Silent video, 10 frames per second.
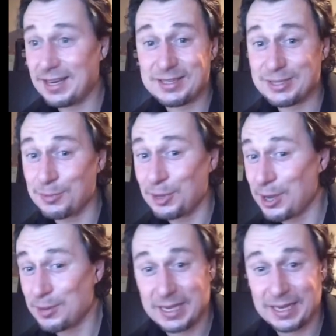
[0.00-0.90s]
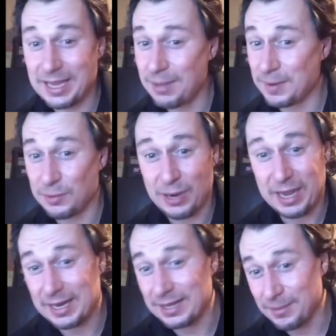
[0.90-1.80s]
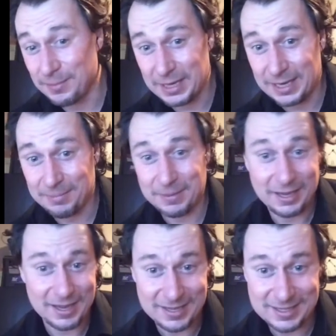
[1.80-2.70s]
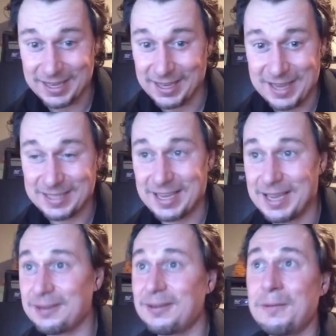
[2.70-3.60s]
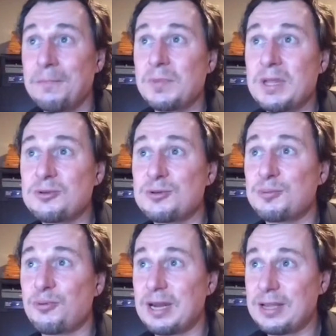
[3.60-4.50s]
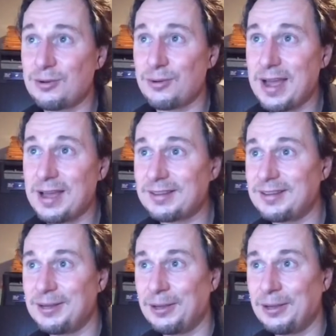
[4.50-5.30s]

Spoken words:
and sometimes I keep it right at the minute because, like I said, this one's pretty direct.